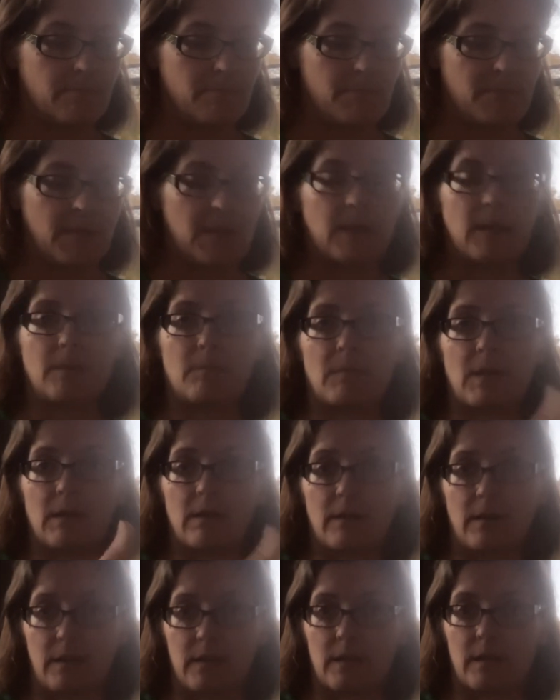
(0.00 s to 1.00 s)
getting
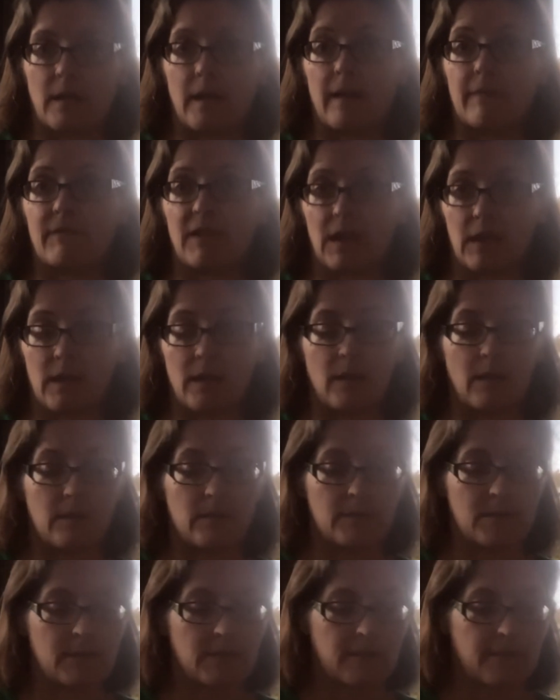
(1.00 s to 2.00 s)
married and having
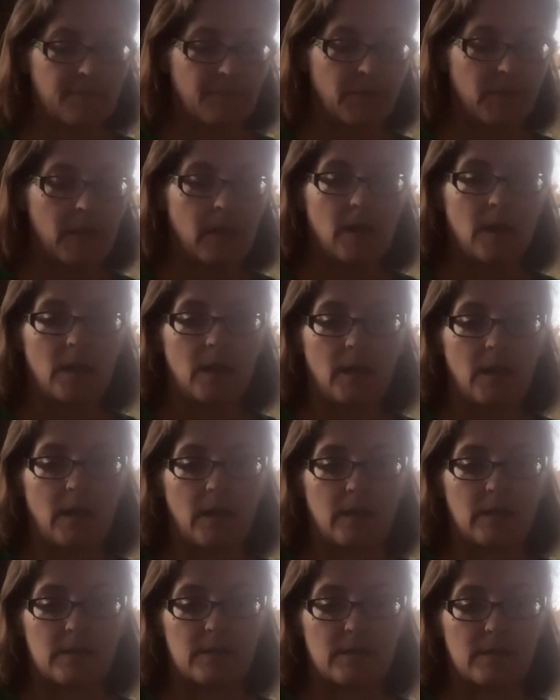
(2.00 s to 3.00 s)
kids.
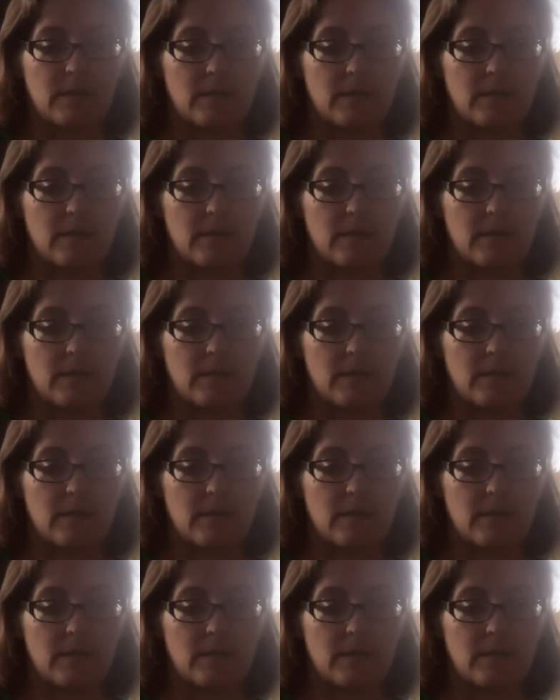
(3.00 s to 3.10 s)
And